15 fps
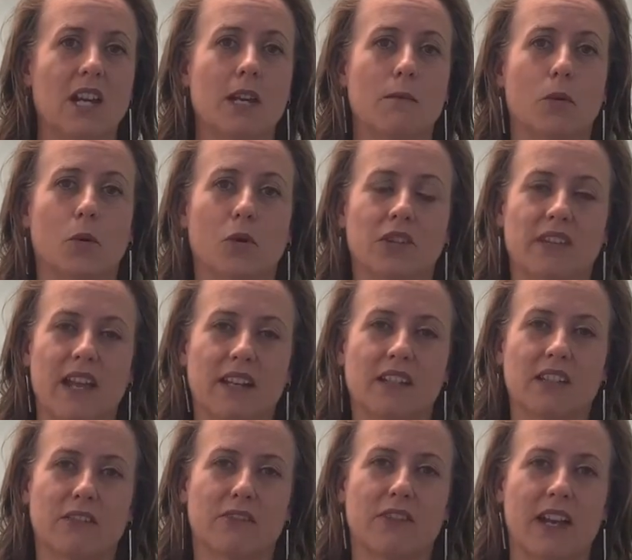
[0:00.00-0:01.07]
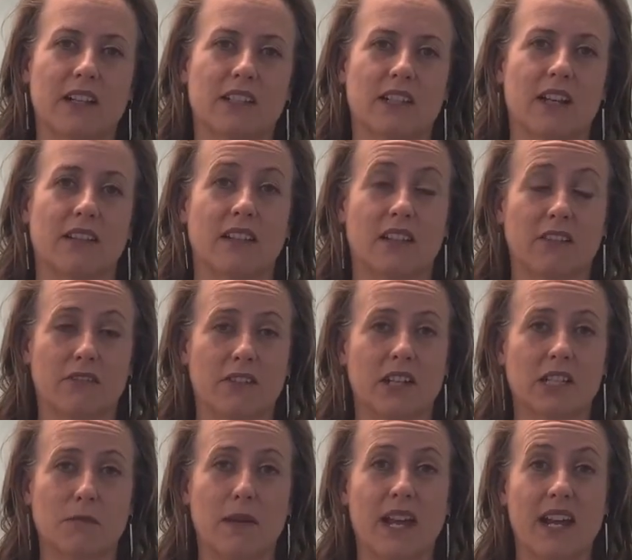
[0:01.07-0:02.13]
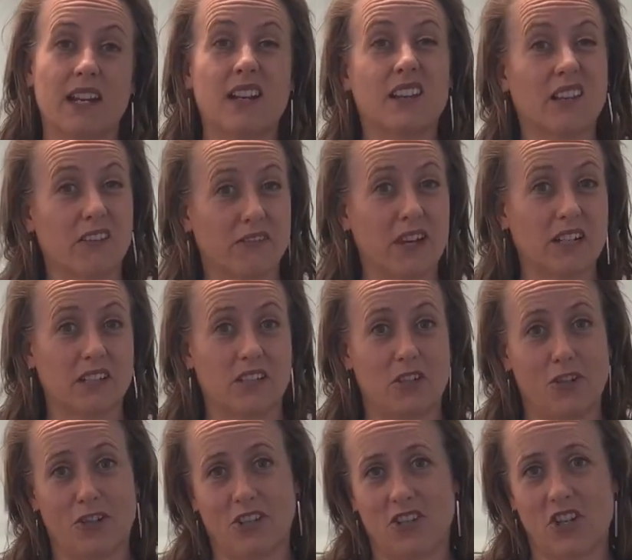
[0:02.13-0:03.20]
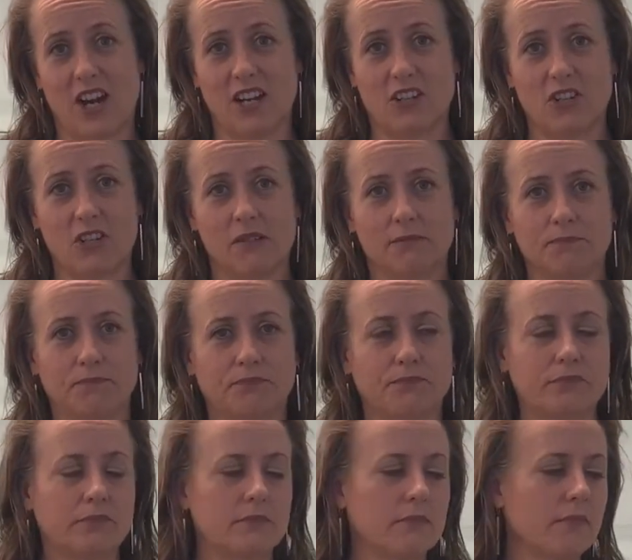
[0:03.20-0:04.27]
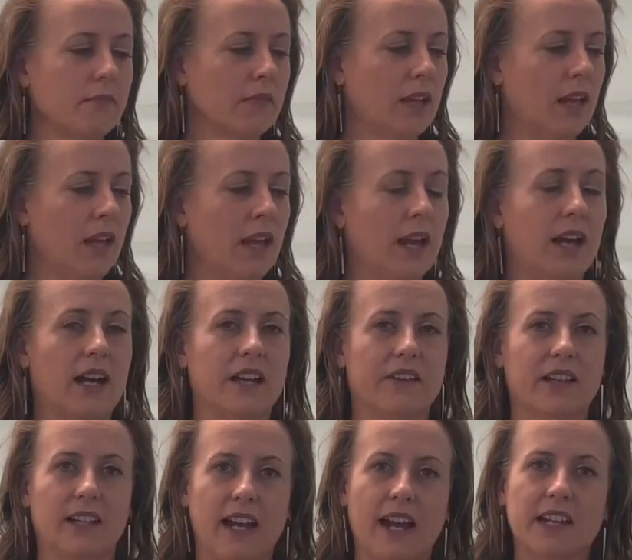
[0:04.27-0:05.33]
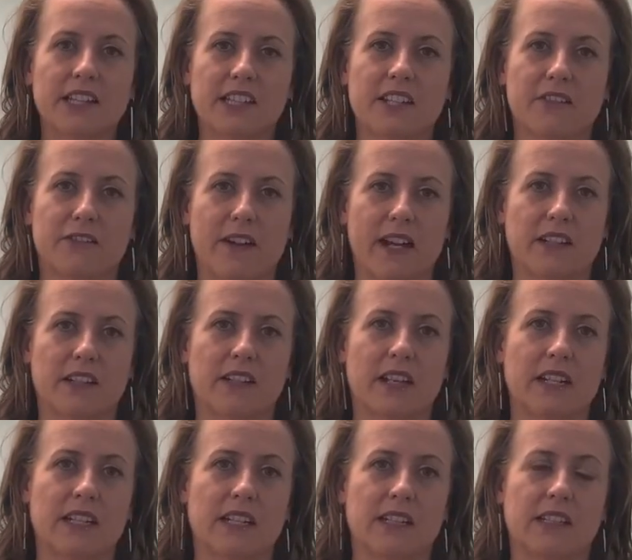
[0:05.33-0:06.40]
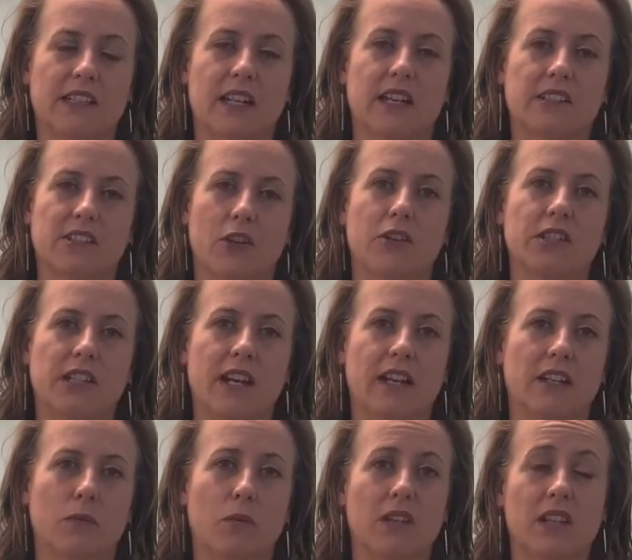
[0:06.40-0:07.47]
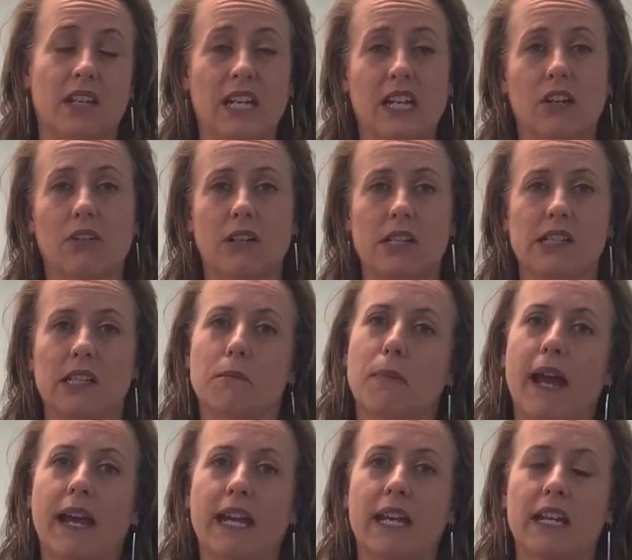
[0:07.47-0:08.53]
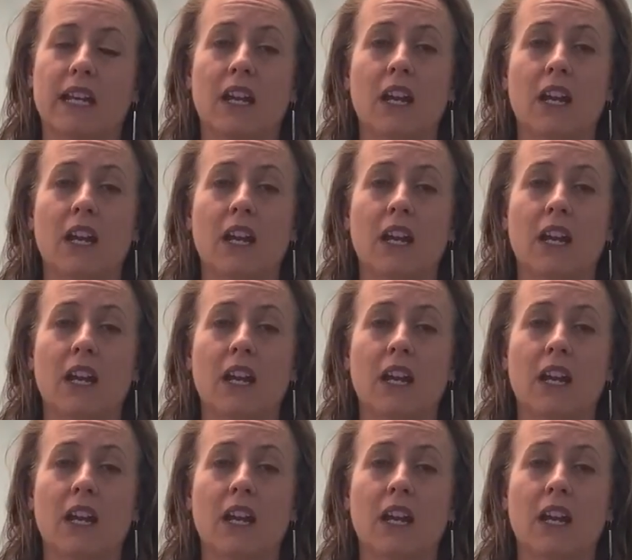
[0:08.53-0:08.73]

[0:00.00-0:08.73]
because that is a factor that affects pain and it's a factor that you can change. The last factor that is associated with an increase in pain